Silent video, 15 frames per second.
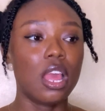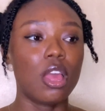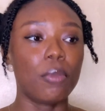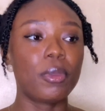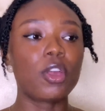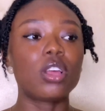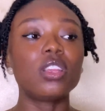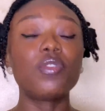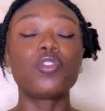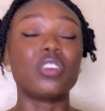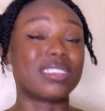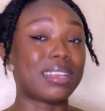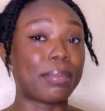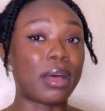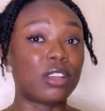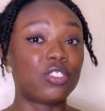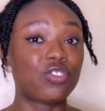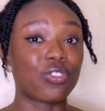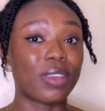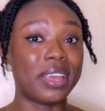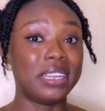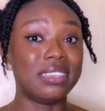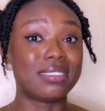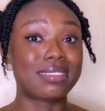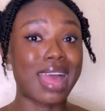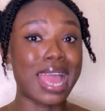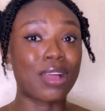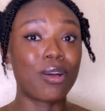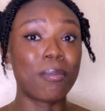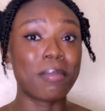Because if it was about trends,
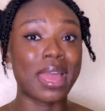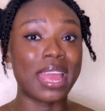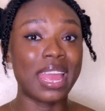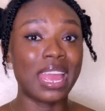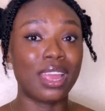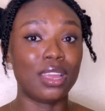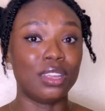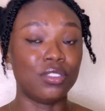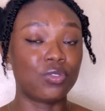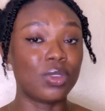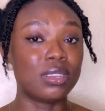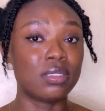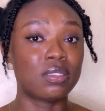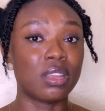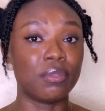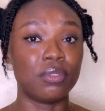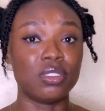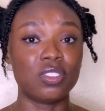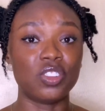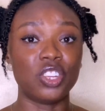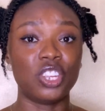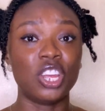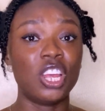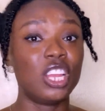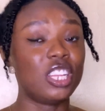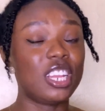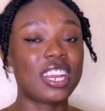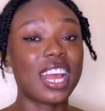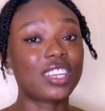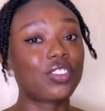I cut my hair in 2017.
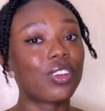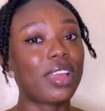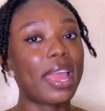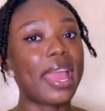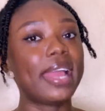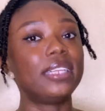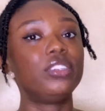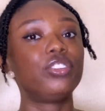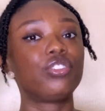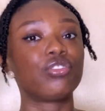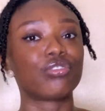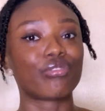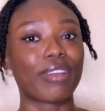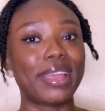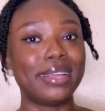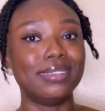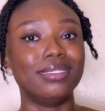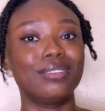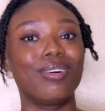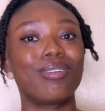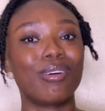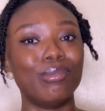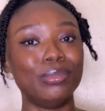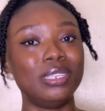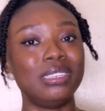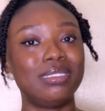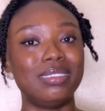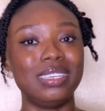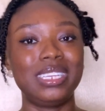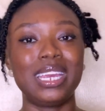The natural hair trend or
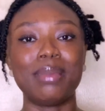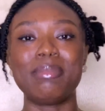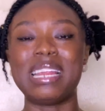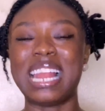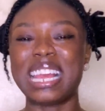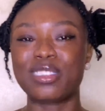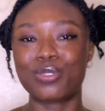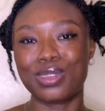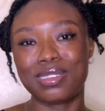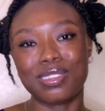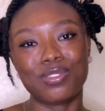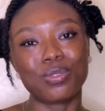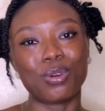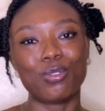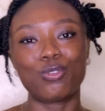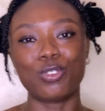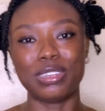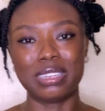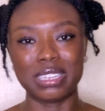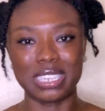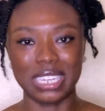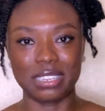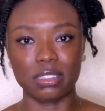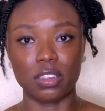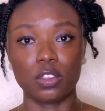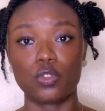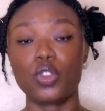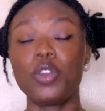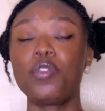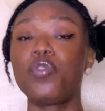community came in like 2012, 2013.
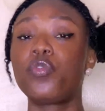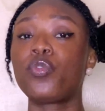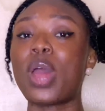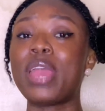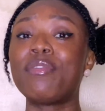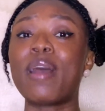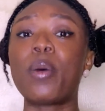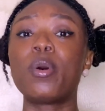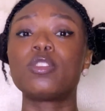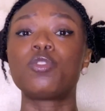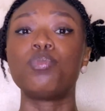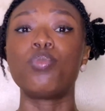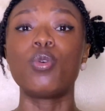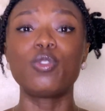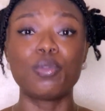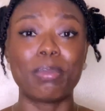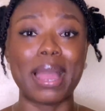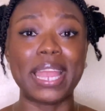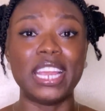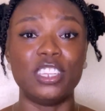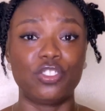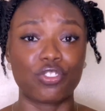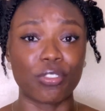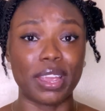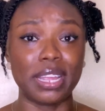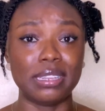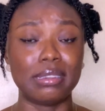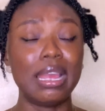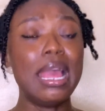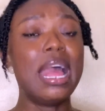So if I was moved by a
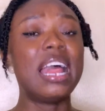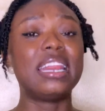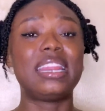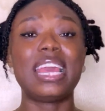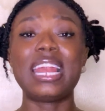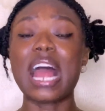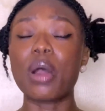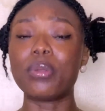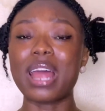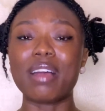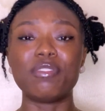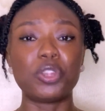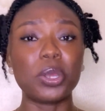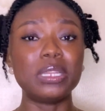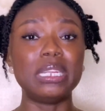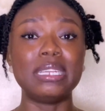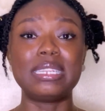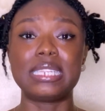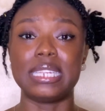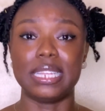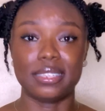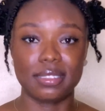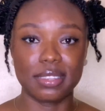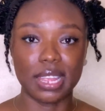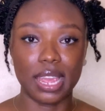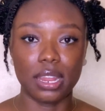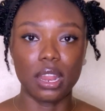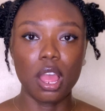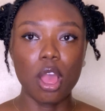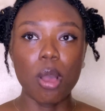trend, then I would have done it since
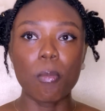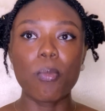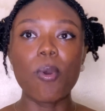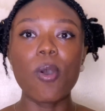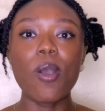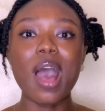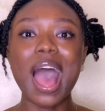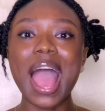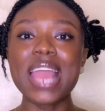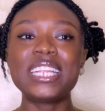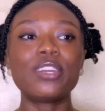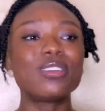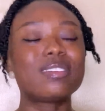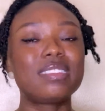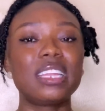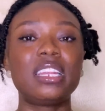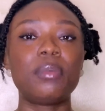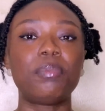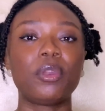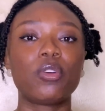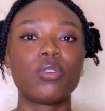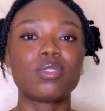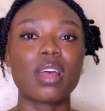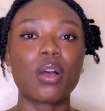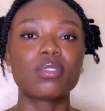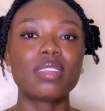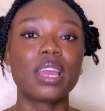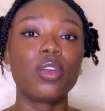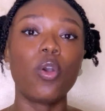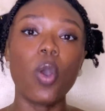then. But I just did it because I was
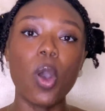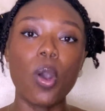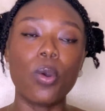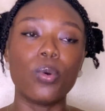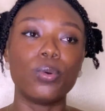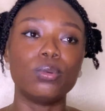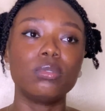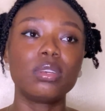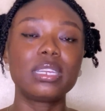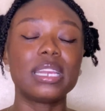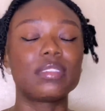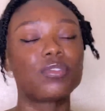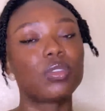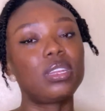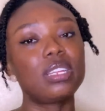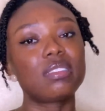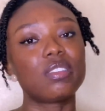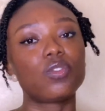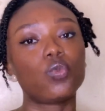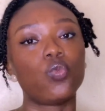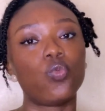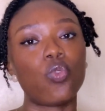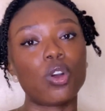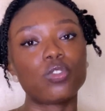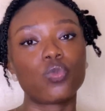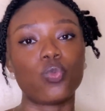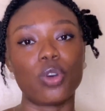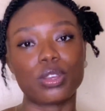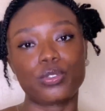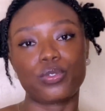like, oh, okay, so this is what
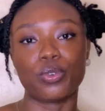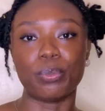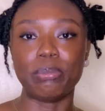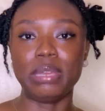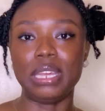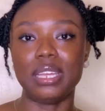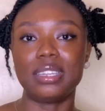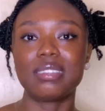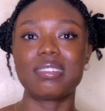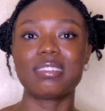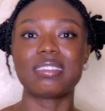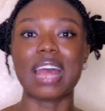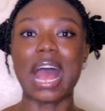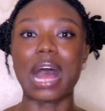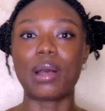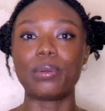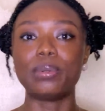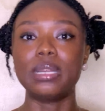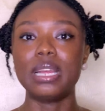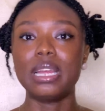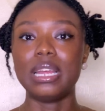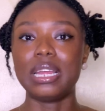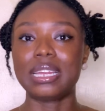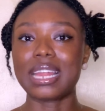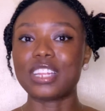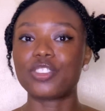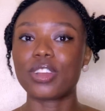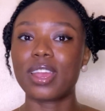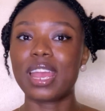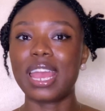works for me. This is how
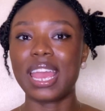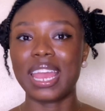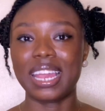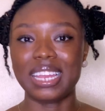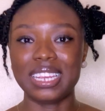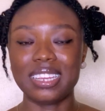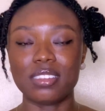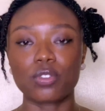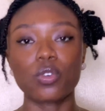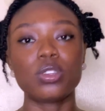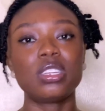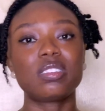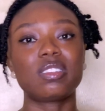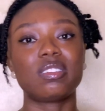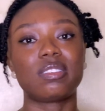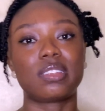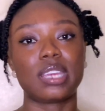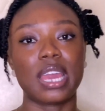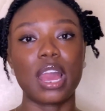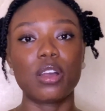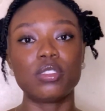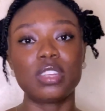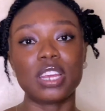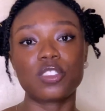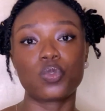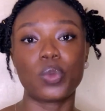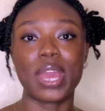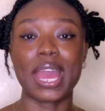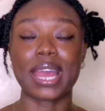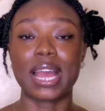natural hair is. Oh, this is the healthiest
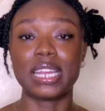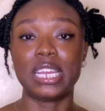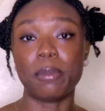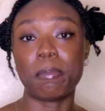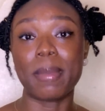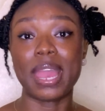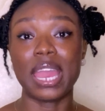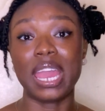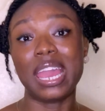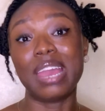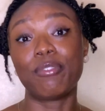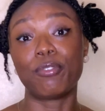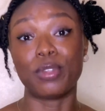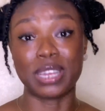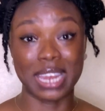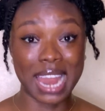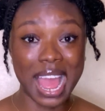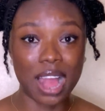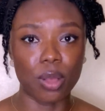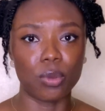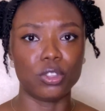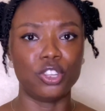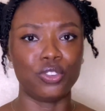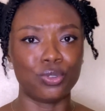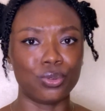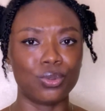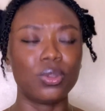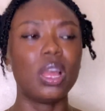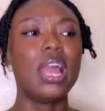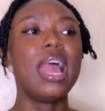way I can keep my hair for now, you know.